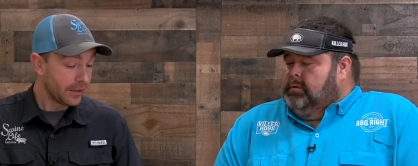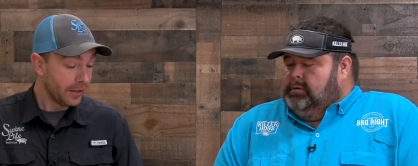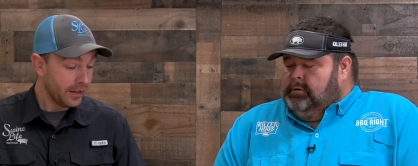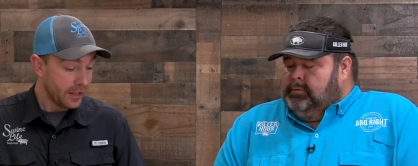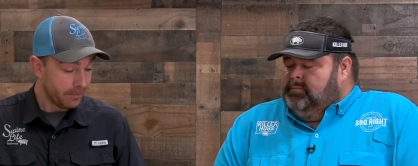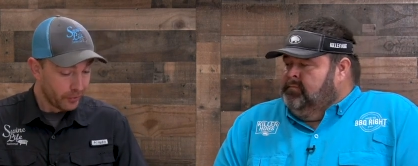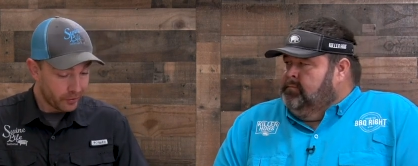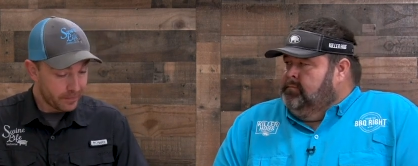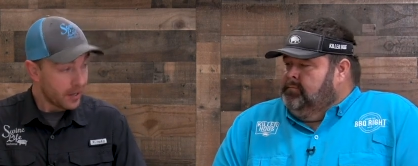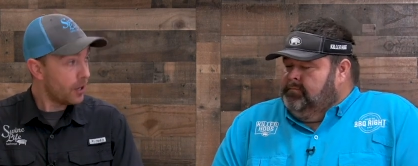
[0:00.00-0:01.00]
Speaker 1: done it, it pulled
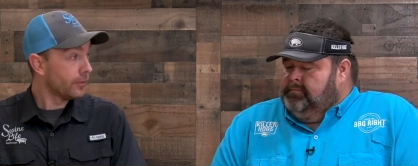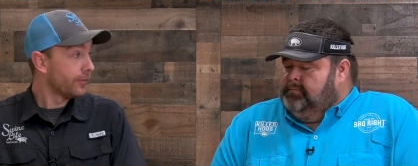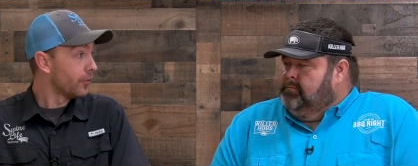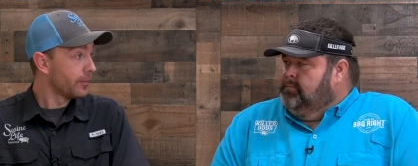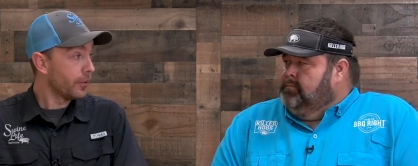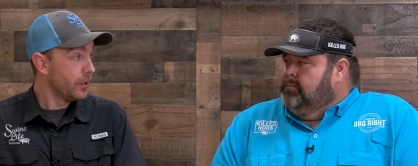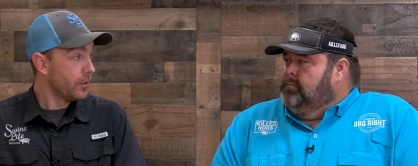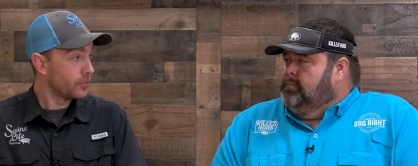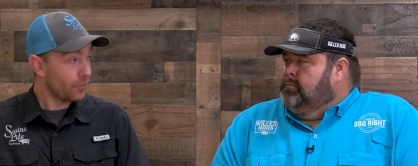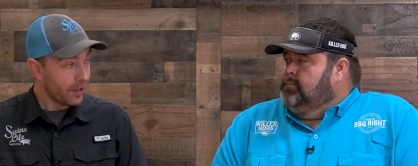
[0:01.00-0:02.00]
up all four
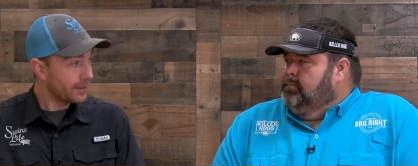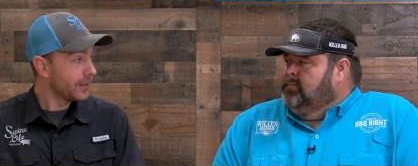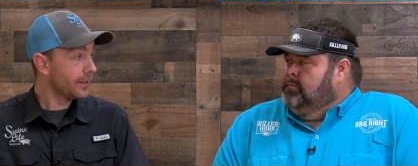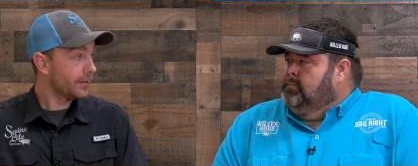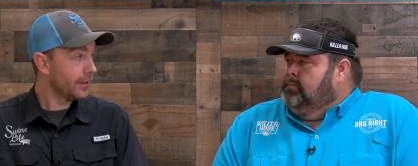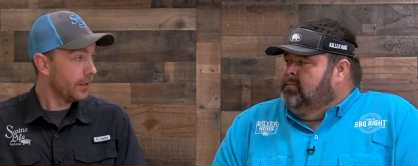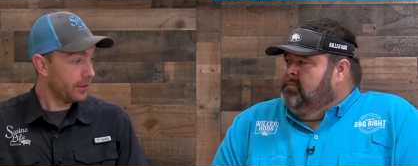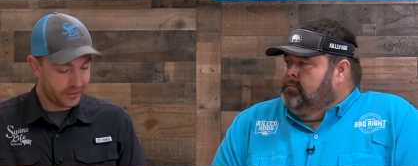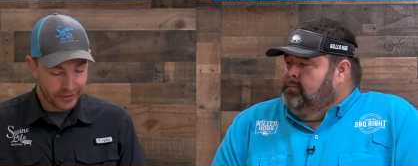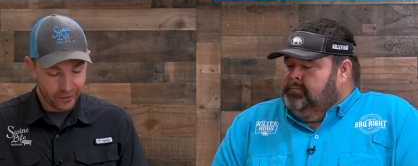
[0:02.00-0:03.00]
probes right then and there,
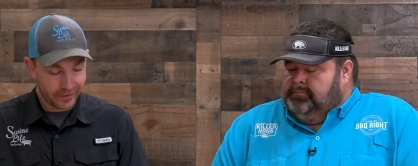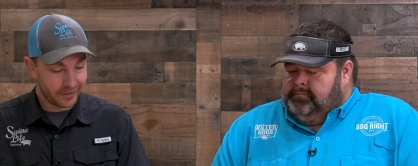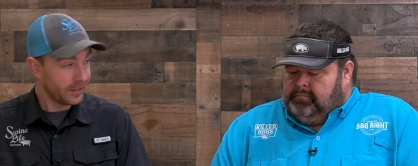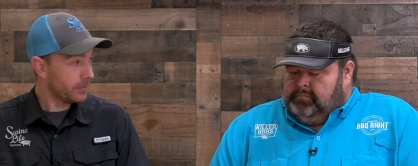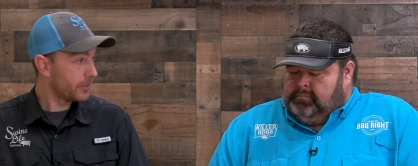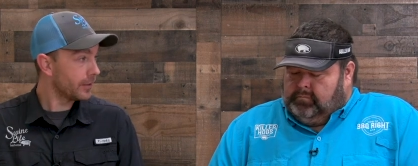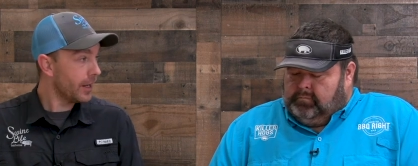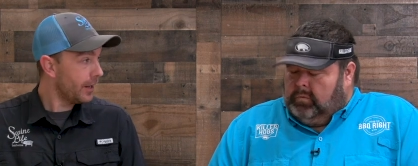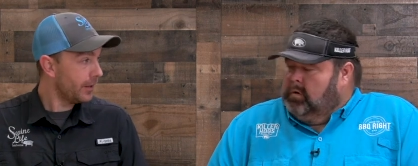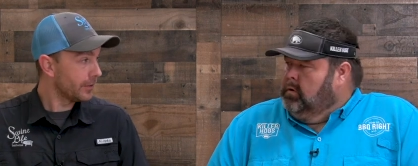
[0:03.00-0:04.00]
showed me the temperature in the
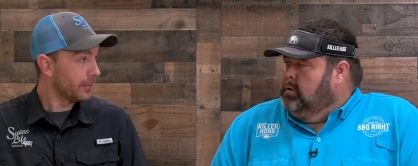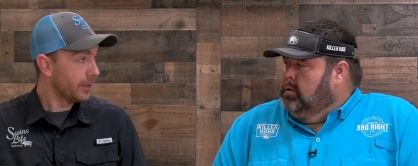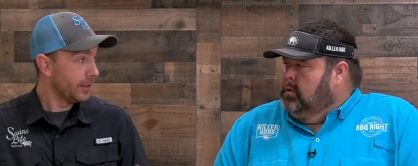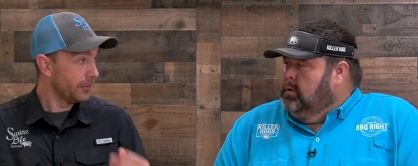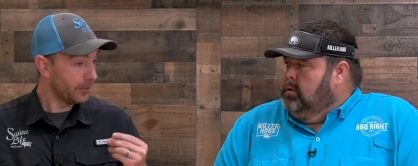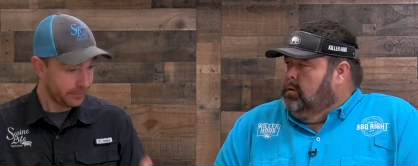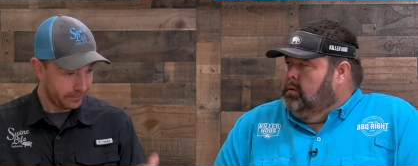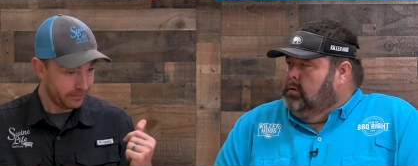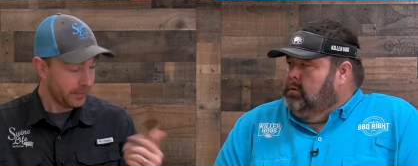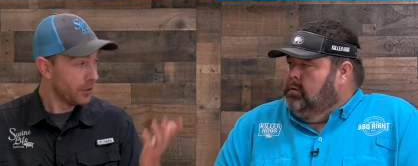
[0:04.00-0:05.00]
house. I mean, it was
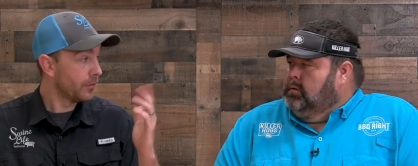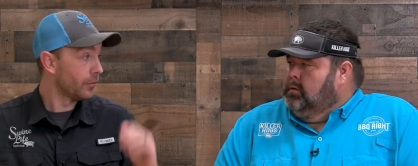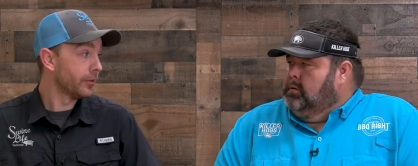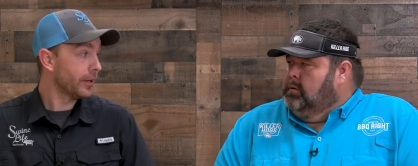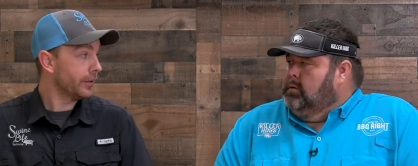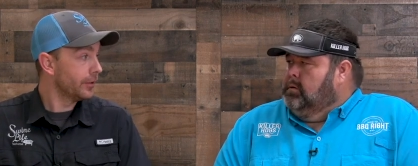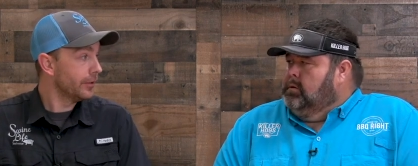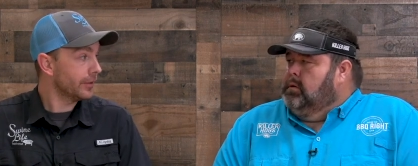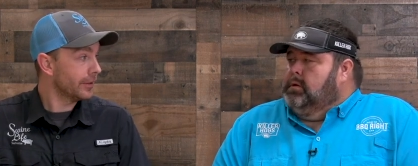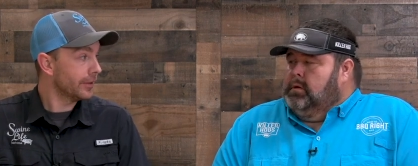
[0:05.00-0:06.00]
boom, and we're ready to
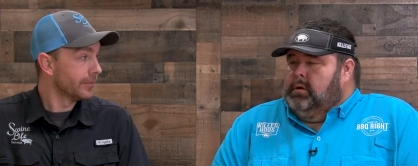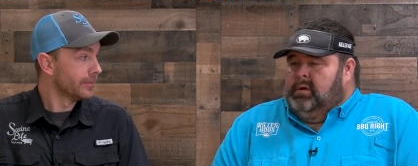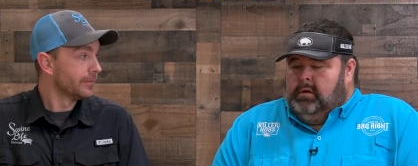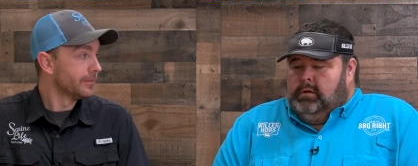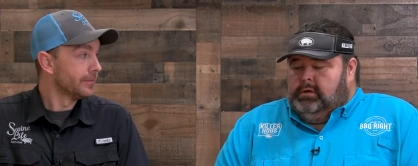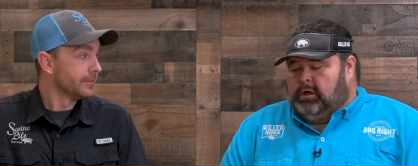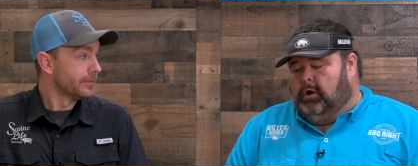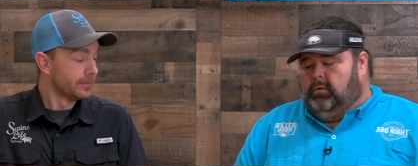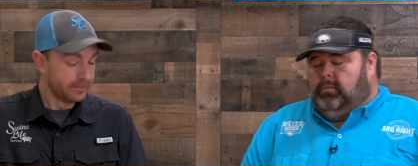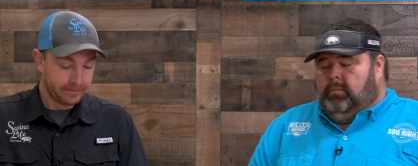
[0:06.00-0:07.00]
cook, you
Speaker 2: know.
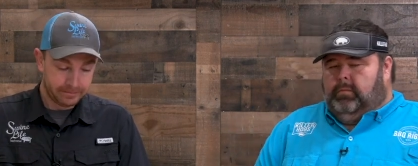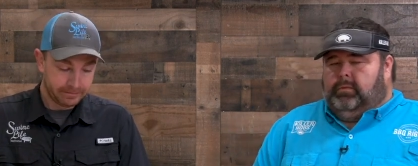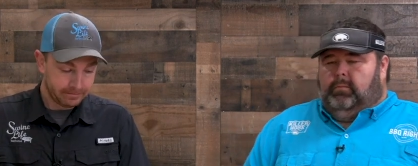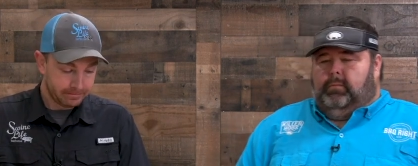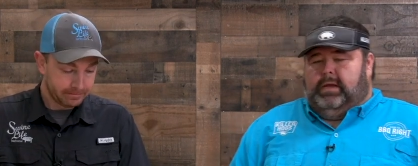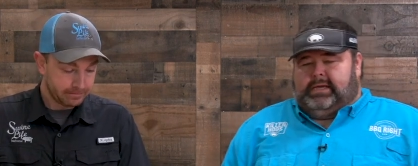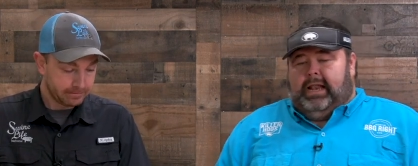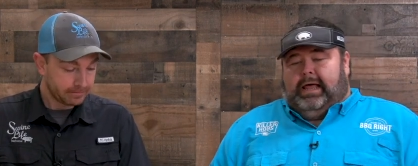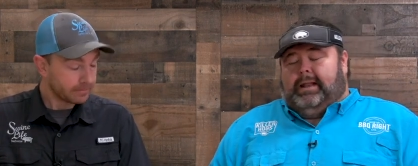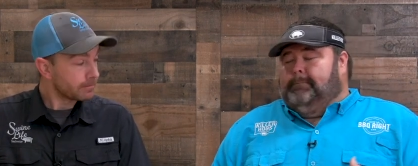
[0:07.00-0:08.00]
So the, it's got a
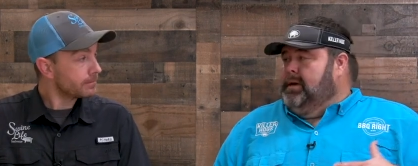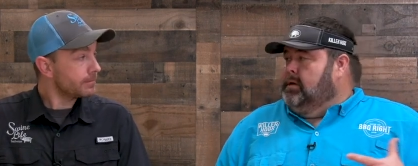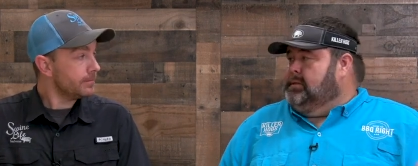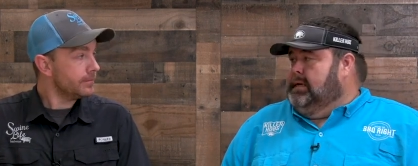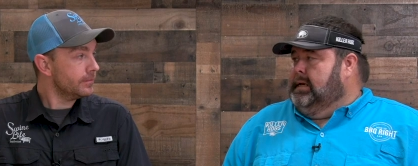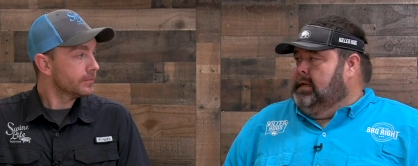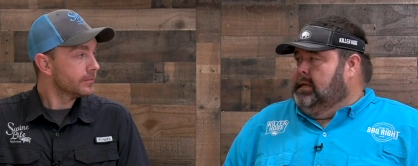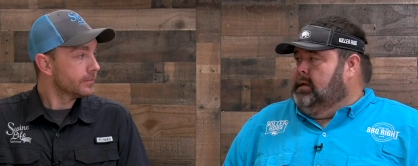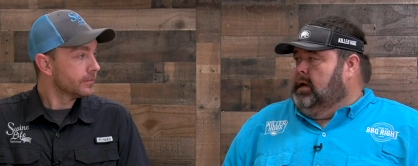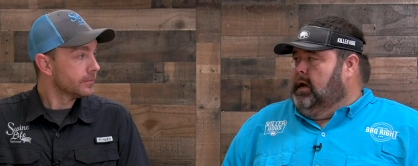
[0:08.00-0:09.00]
lot of
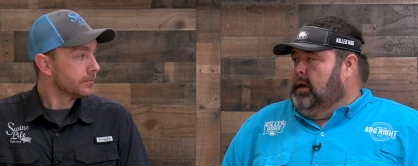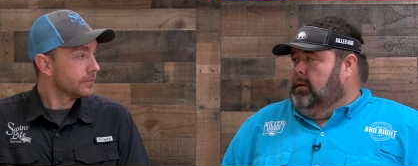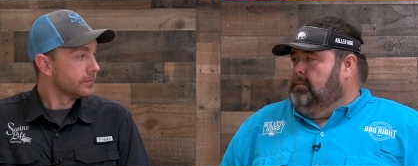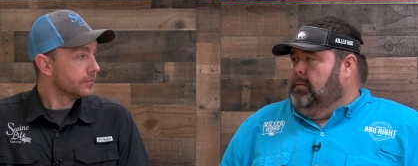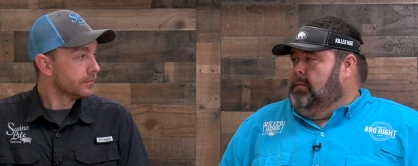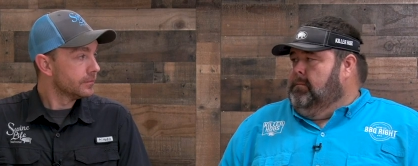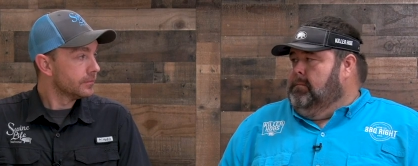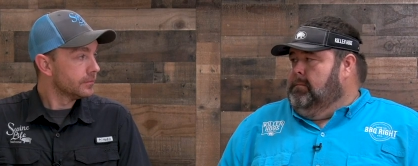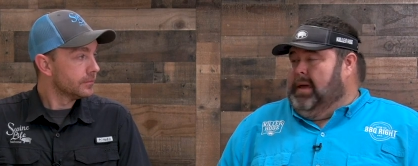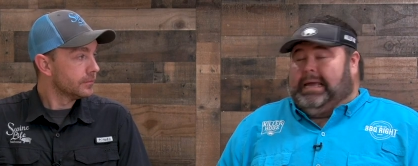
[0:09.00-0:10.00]
built-in uh,
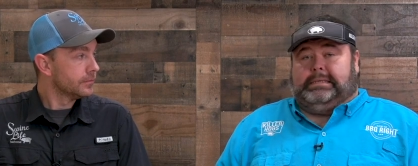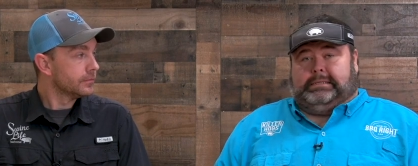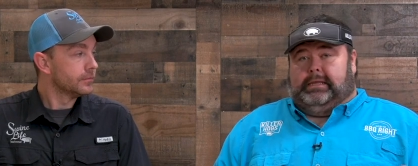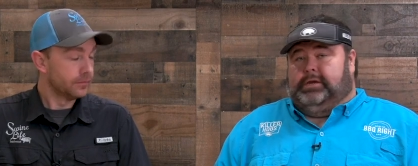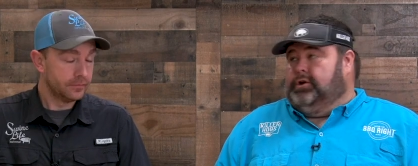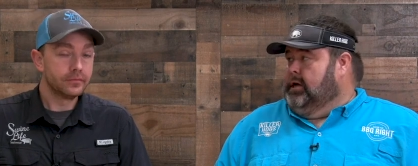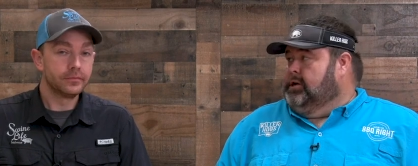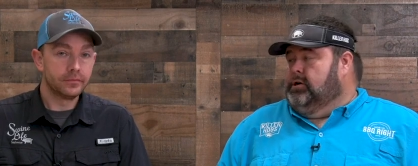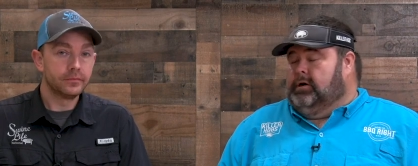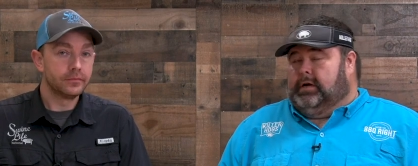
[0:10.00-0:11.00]
meats that you can
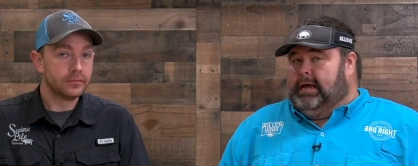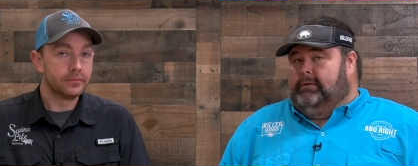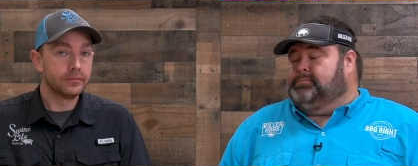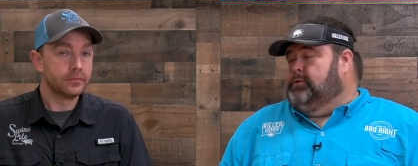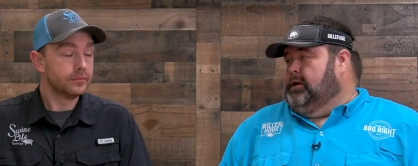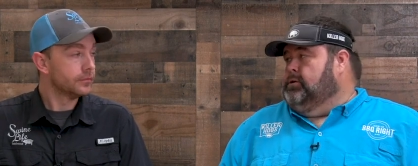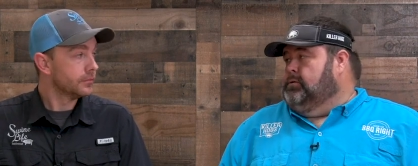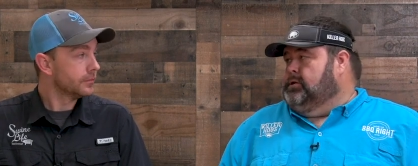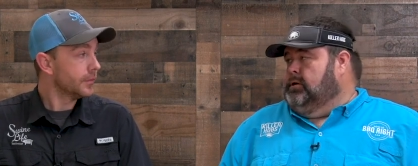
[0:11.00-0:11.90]
cook, and that was pretty cool